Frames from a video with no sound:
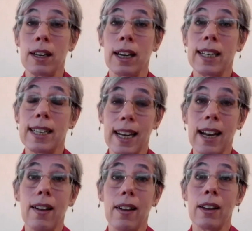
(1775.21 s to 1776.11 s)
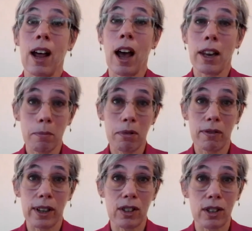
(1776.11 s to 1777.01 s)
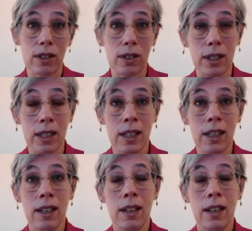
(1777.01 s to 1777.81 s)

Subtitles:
and tell other professionals